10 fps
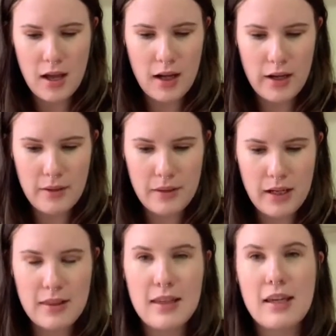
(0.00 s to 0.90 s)
um, and I
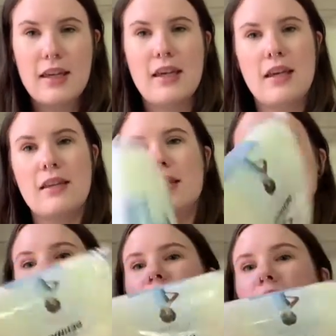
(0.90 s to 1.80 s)
think this
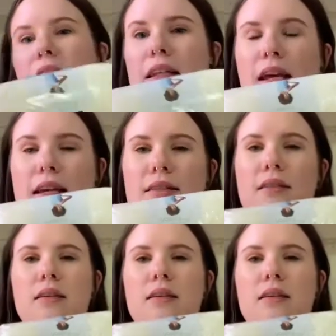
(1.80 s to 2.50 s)
will be really nice.